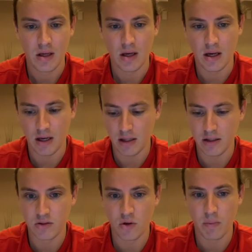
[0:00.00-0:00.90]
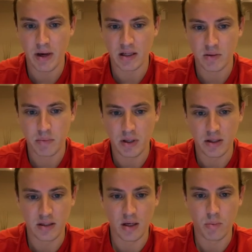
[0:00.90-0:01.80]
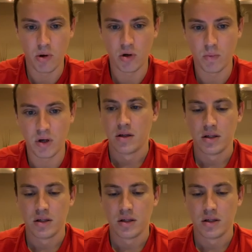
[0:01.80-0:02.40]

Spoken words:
Let's go back to PSA Pokemon.